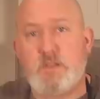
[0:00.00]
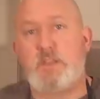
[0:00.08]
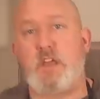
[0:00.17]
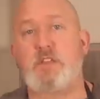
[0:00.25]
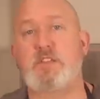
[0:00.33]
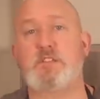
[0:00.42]

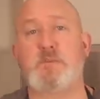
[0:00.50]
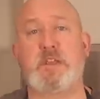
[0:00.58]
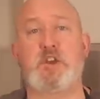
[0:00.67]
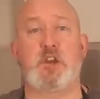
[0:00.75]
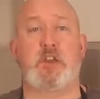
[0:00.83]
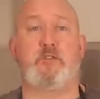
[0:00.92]
The onions have been
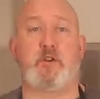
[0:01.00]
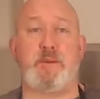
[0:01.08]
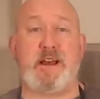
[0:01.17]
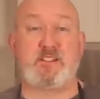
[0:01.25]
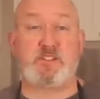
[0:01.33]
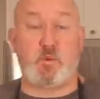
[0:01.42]
cooking for
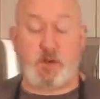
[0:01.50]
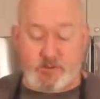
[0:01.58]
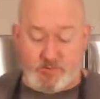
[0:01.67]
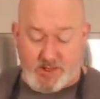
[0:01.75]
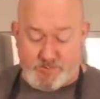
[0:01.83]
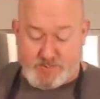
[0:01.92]
about
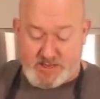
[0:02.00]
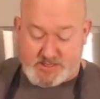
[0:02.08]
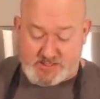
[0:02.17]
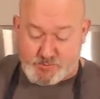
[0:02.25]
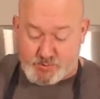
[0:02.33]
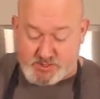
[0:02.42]
25
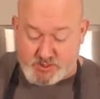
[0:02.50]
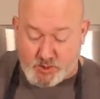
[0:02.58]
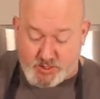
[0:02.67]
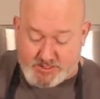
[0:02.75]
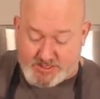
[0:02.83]
minutes and we're starting